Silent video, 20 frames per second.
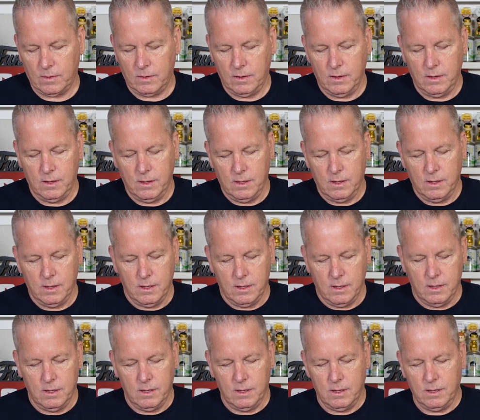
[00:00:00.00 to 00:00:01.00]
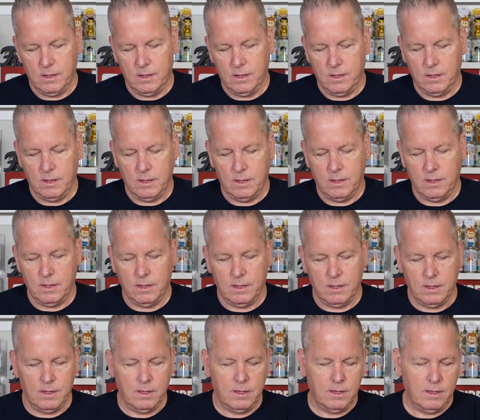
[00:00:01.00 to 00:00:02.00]

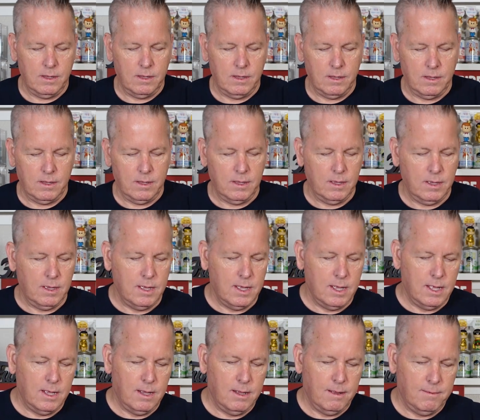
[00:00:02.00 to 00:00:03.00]
(silence)